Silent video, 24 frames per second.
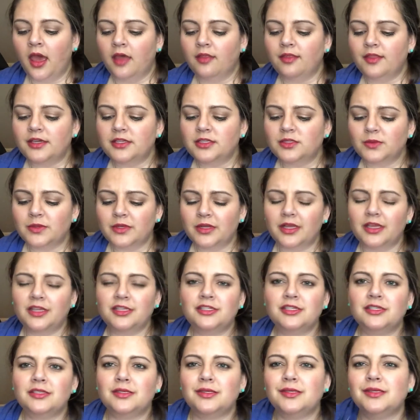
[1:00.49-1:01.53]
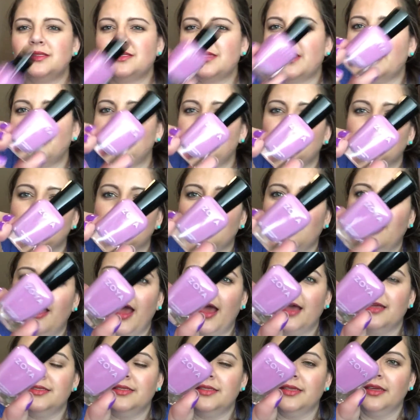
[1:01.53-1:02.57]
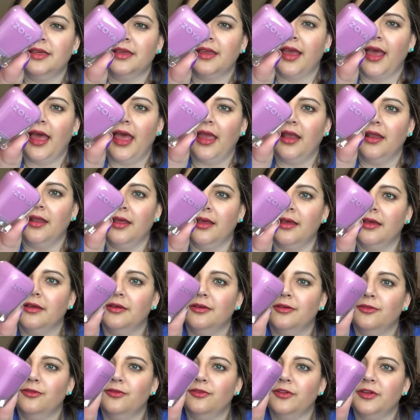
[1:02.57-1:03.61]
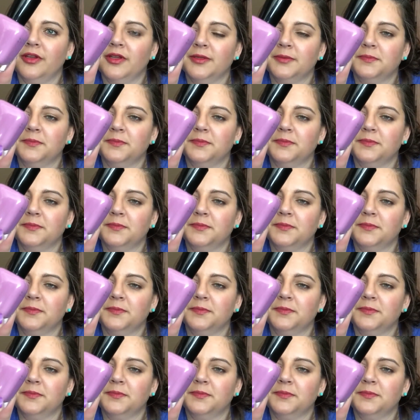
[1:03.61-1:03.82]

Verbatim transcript: This one is just such a classic kind of